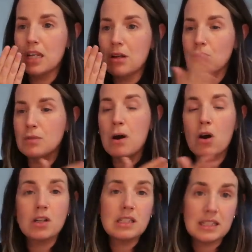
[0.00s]
it was
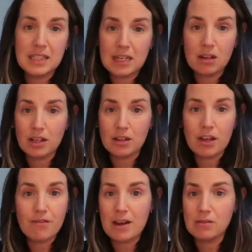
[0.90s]
past the deadline
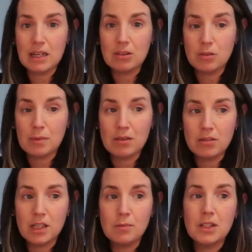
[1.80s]
that I found out about it,